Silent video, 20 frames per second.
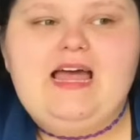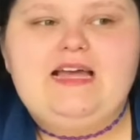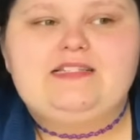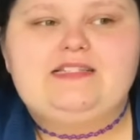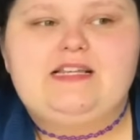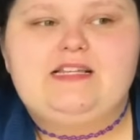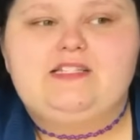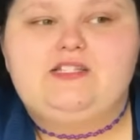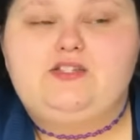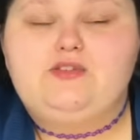it
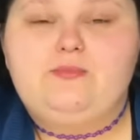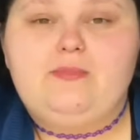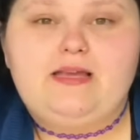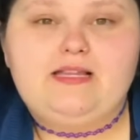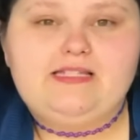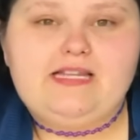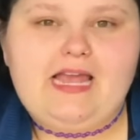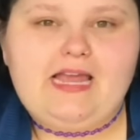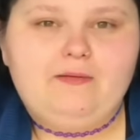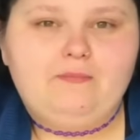says to
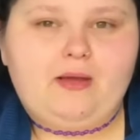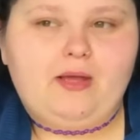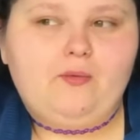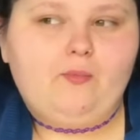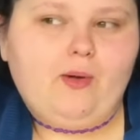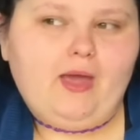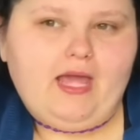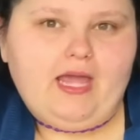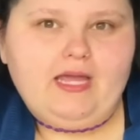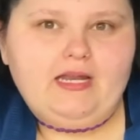maintain my
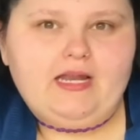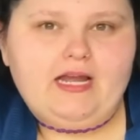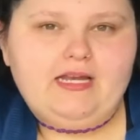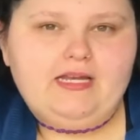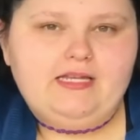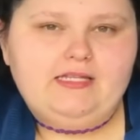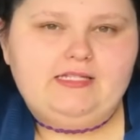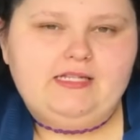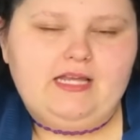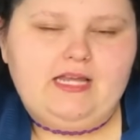weight, I
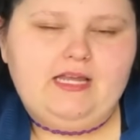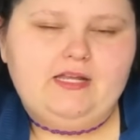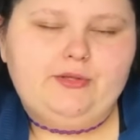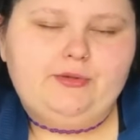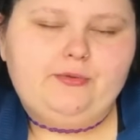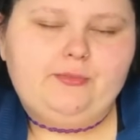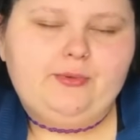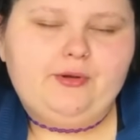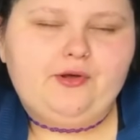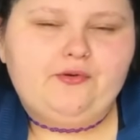need to eat a
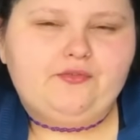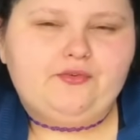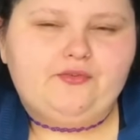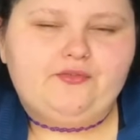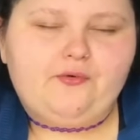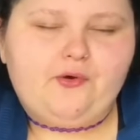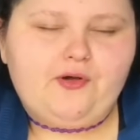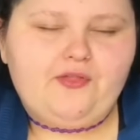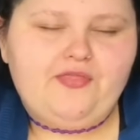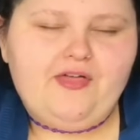little bit over
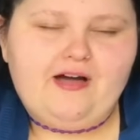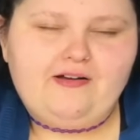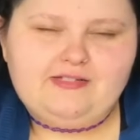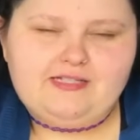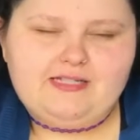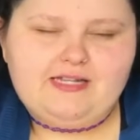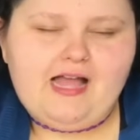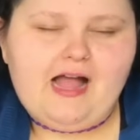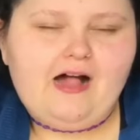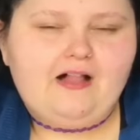
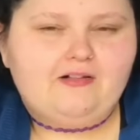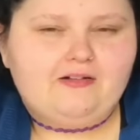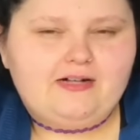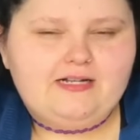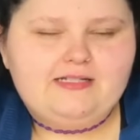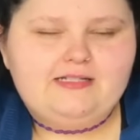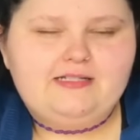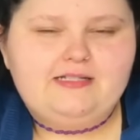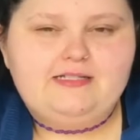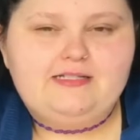4,000
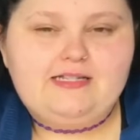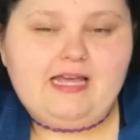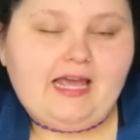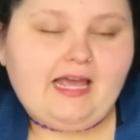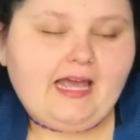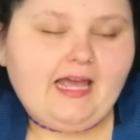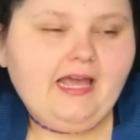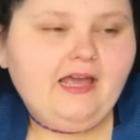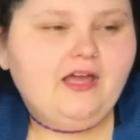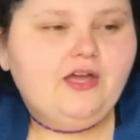calories a
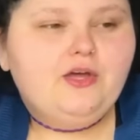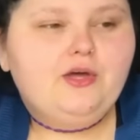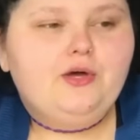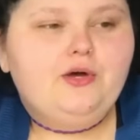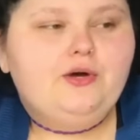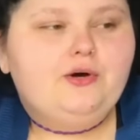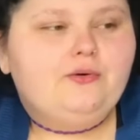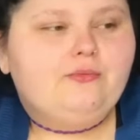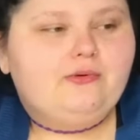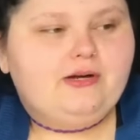day,
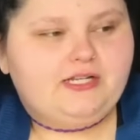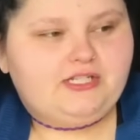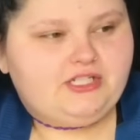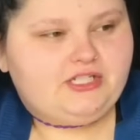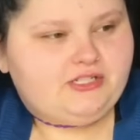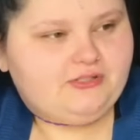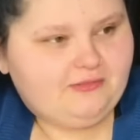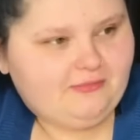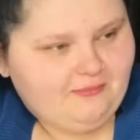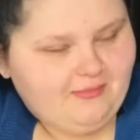
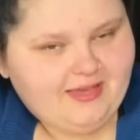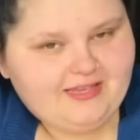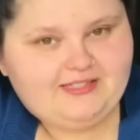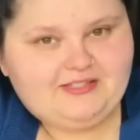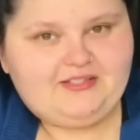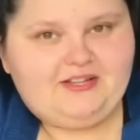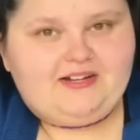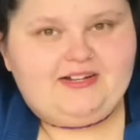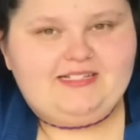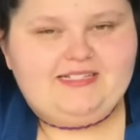which makes
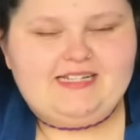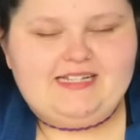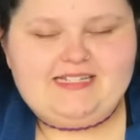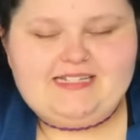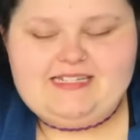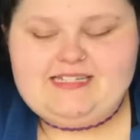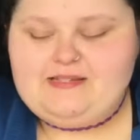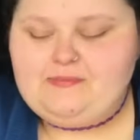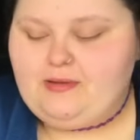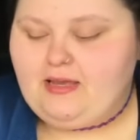a lot of
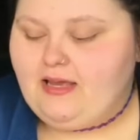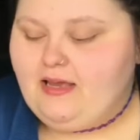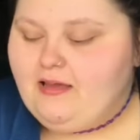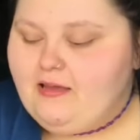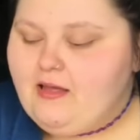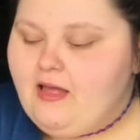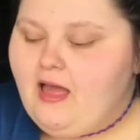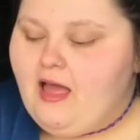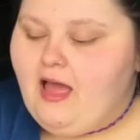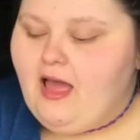sense to
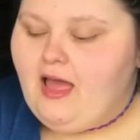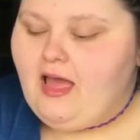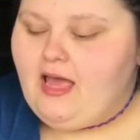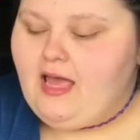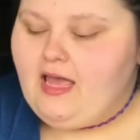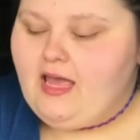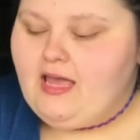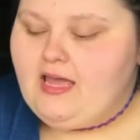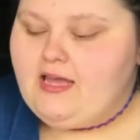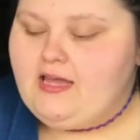me.
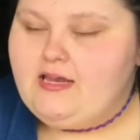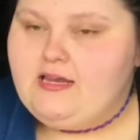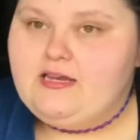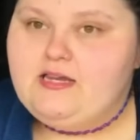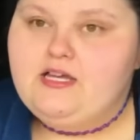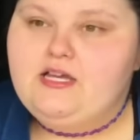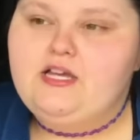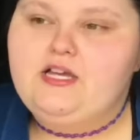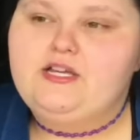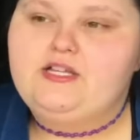
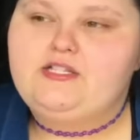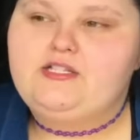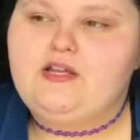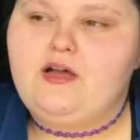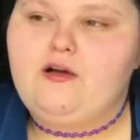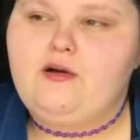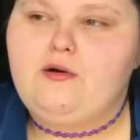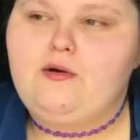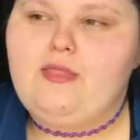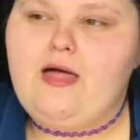And
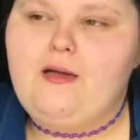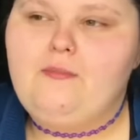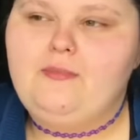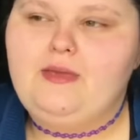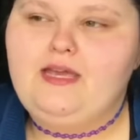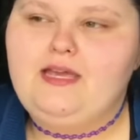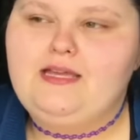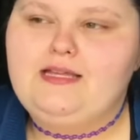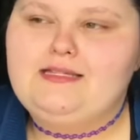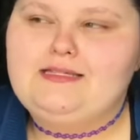so that
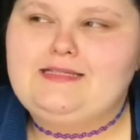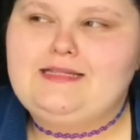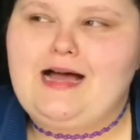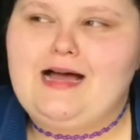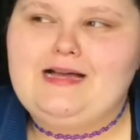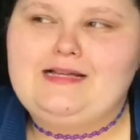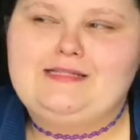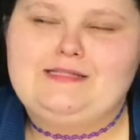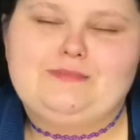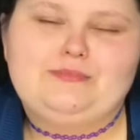means
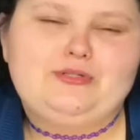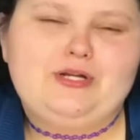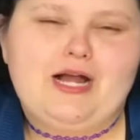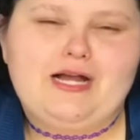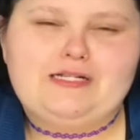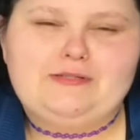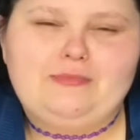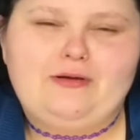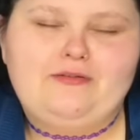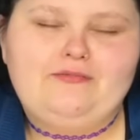I
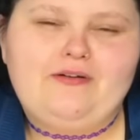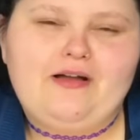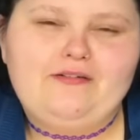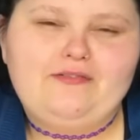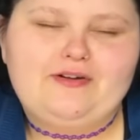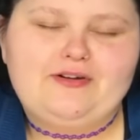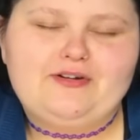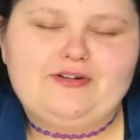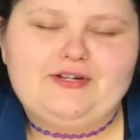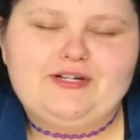subtract about
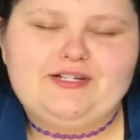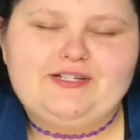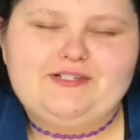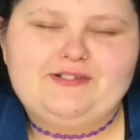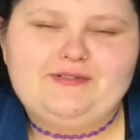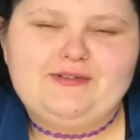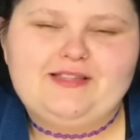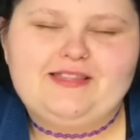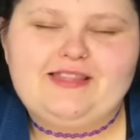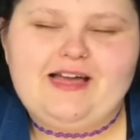500
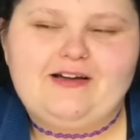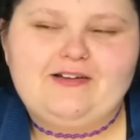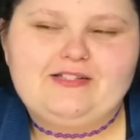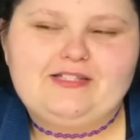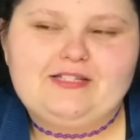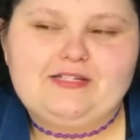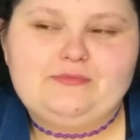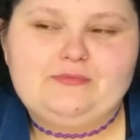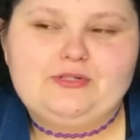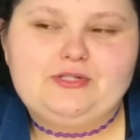to
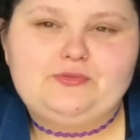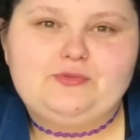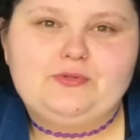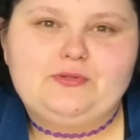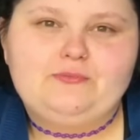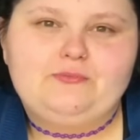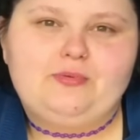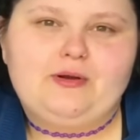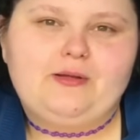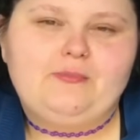1,000, which
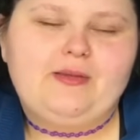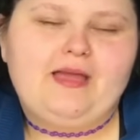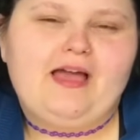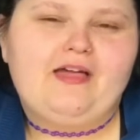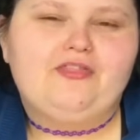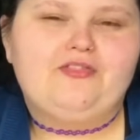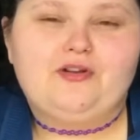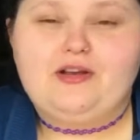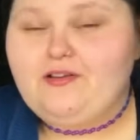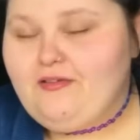would bring me
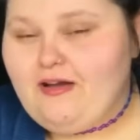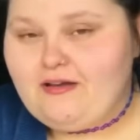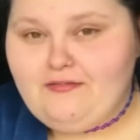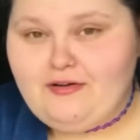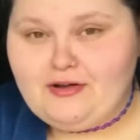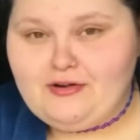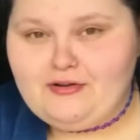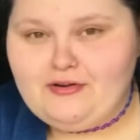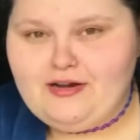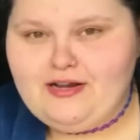at
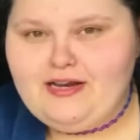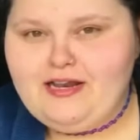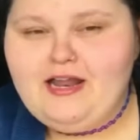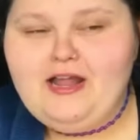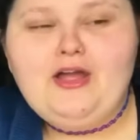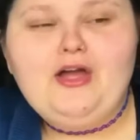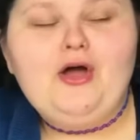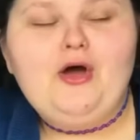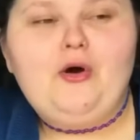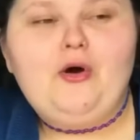3,500
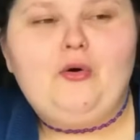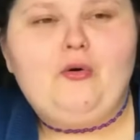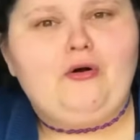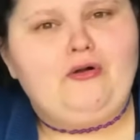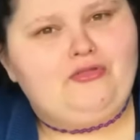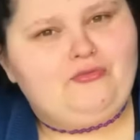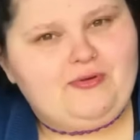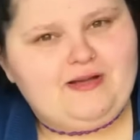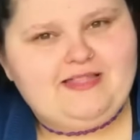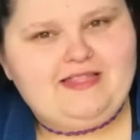
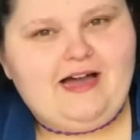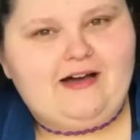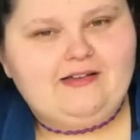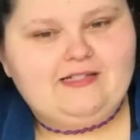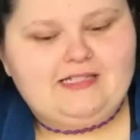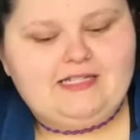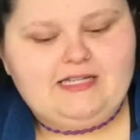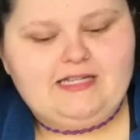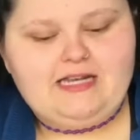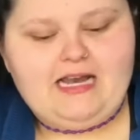or
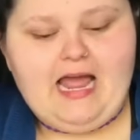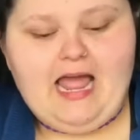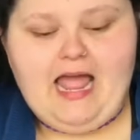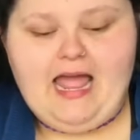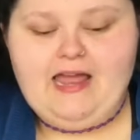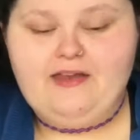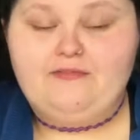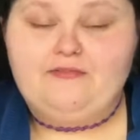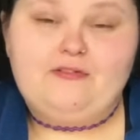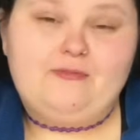3,000.
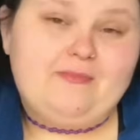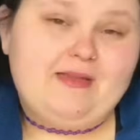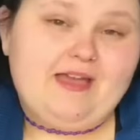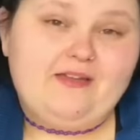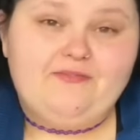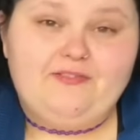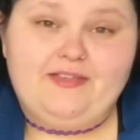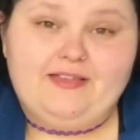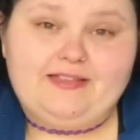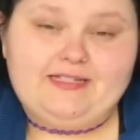And for me,
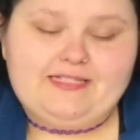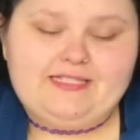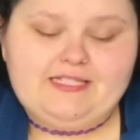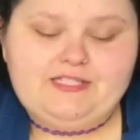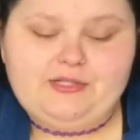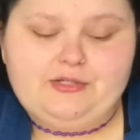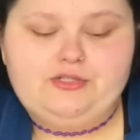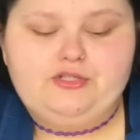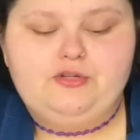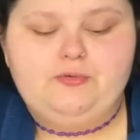I feel like that's
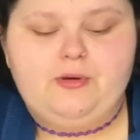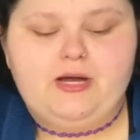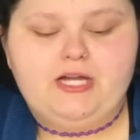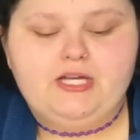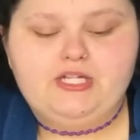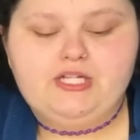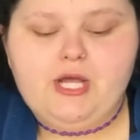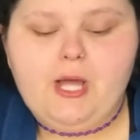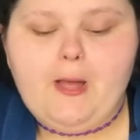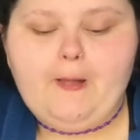still too
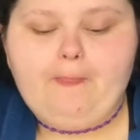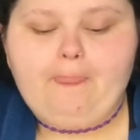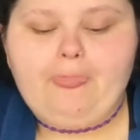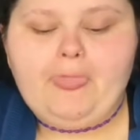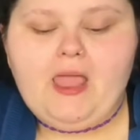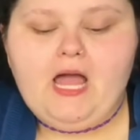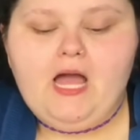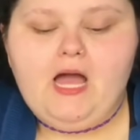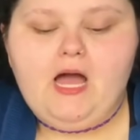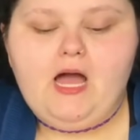much.
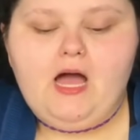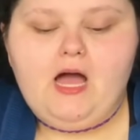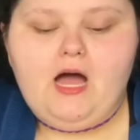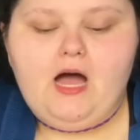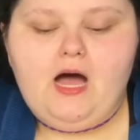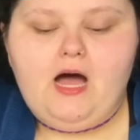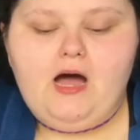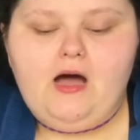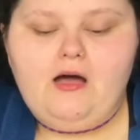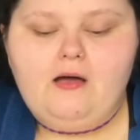
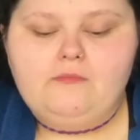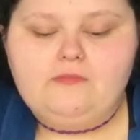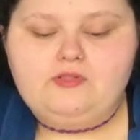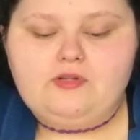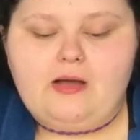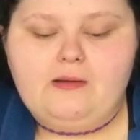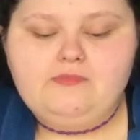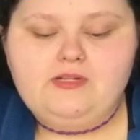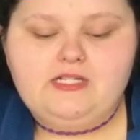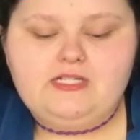
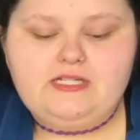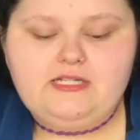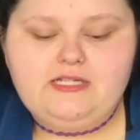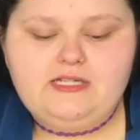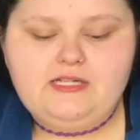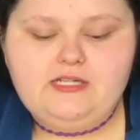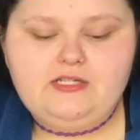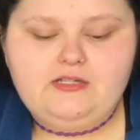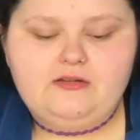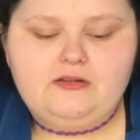So I'm just
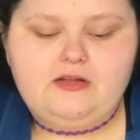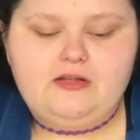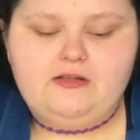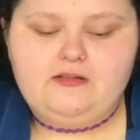gonna